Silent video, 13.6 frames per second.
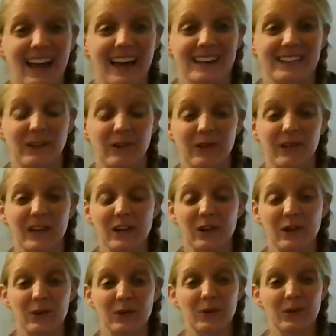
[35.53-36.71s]
so that
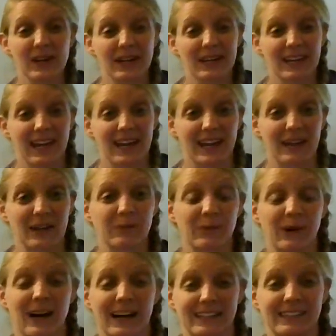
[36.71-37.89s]
you can
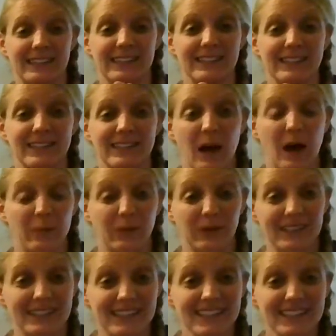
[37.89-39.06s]
practice
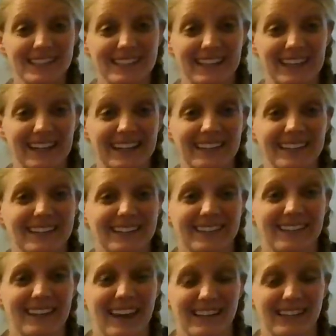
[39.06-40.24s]
presenting
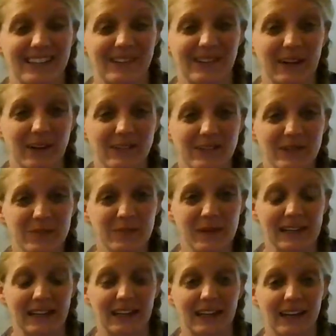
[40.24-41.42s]
during our Zoom
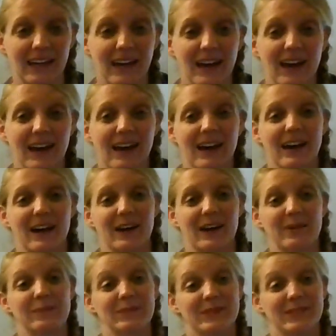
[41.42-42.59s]
meeting.
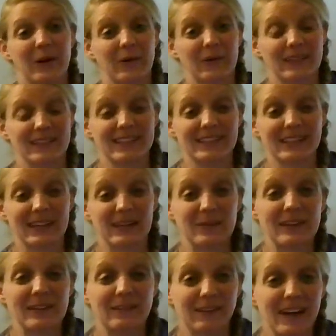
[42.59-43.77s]
So this is going to
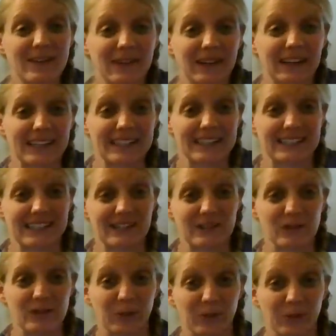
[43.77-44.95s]
be fun. We're going to get to do
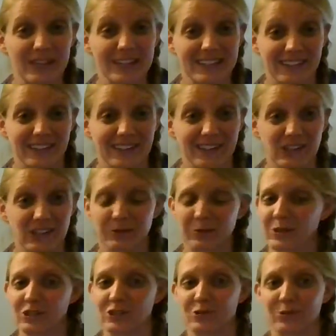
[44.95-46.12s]
some research,
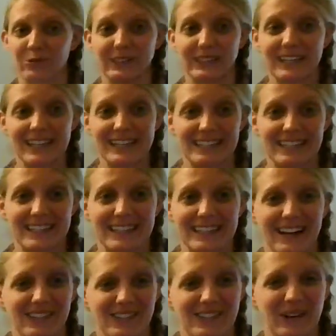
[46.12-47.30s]
which is really easy.
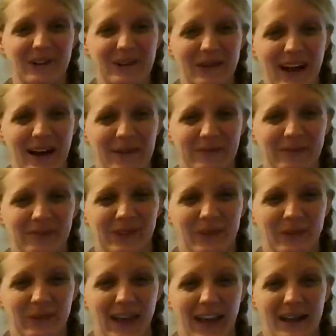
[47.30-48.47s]
I'll show you how.
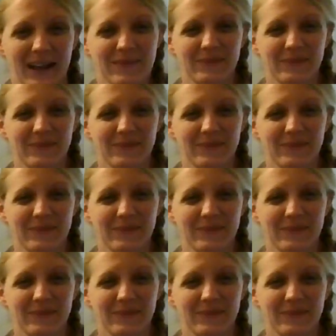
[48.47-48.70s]
Okay?